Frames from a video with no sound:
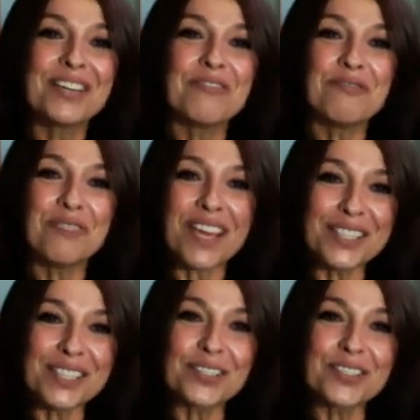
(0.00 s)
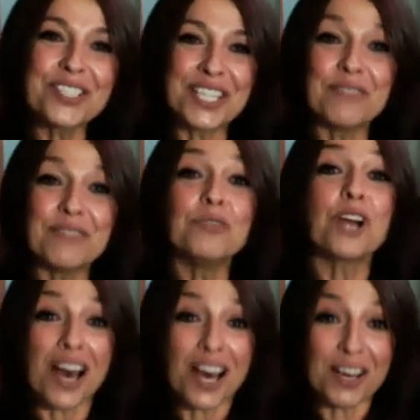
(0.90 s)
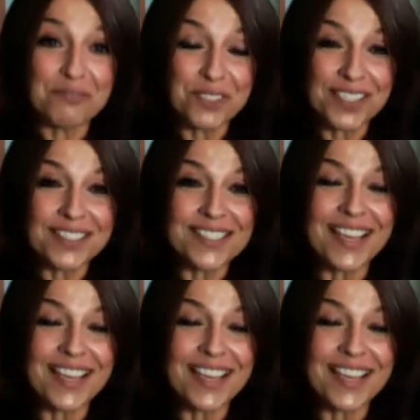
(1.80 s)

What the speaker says: Failures give you confidence,